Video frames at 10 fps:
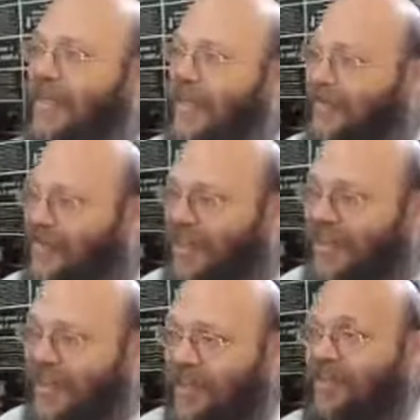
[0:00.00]
a
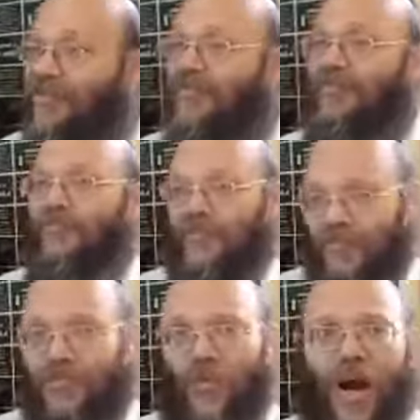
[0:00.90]
vineyard
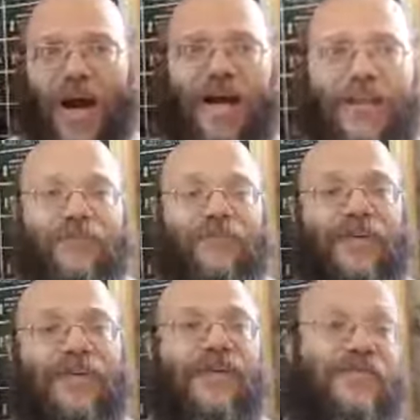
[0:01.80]
wine
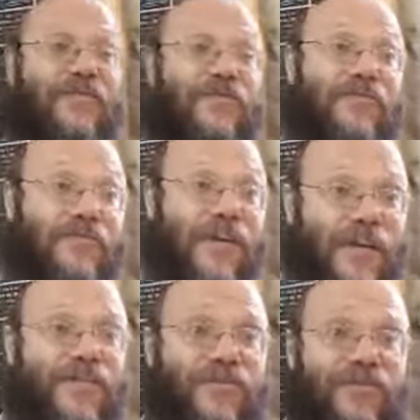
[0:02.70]
is,
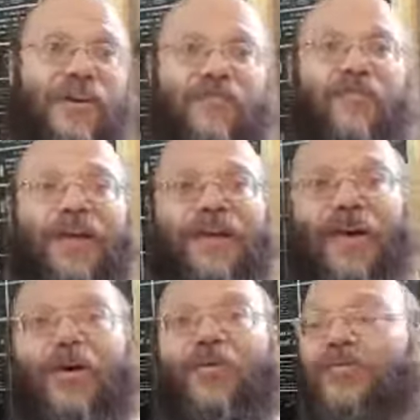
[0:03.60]
as everybody
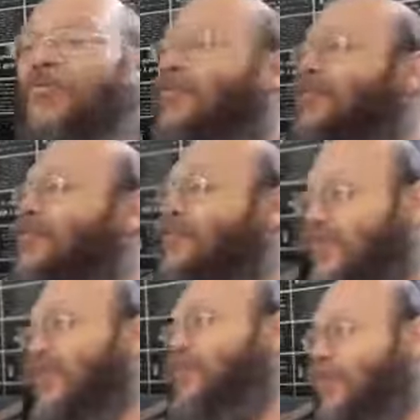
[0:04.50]
knows,
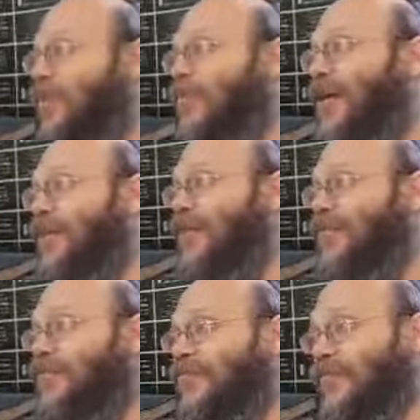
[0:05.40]
very problematic.
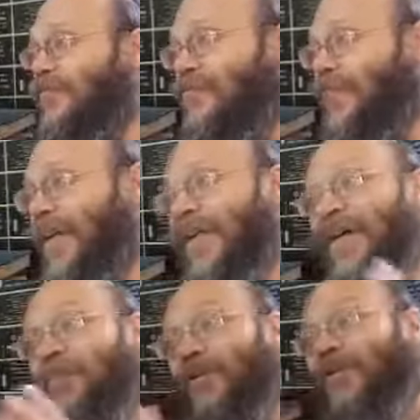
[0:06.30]
It
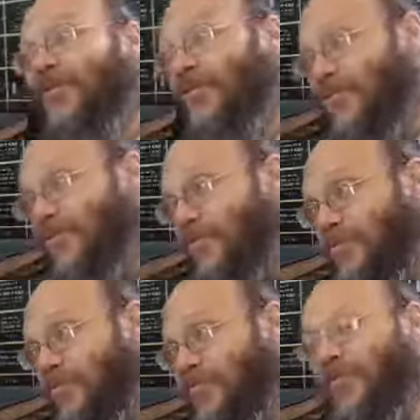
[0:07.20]
can be used
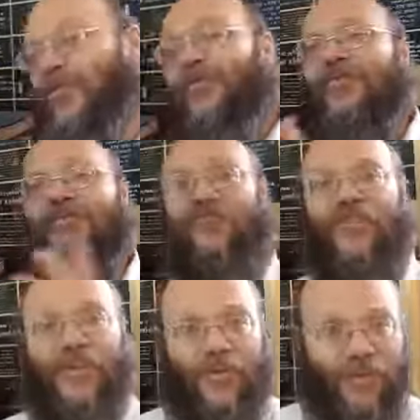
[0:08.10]
for
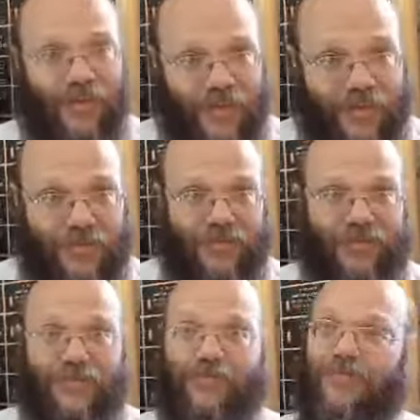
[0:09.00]
very good things.
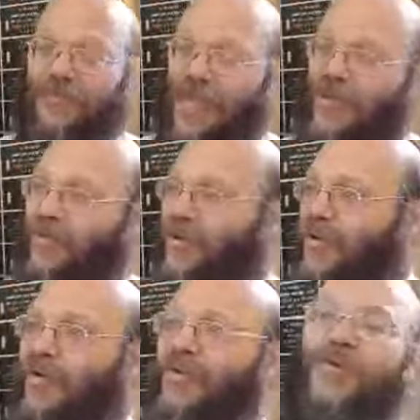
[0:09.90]
Like we're
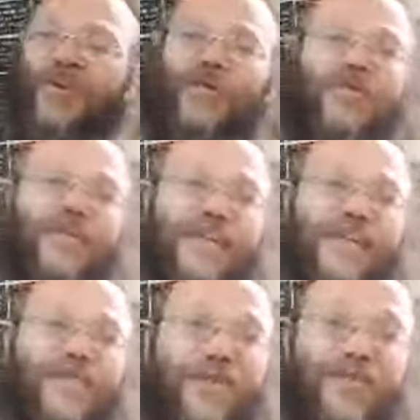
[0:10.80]
going to do Kiddush
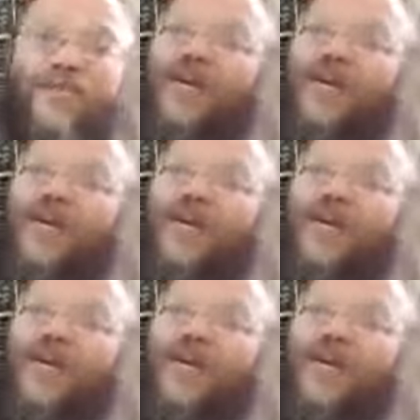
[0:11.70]
B'Ezrat Hashem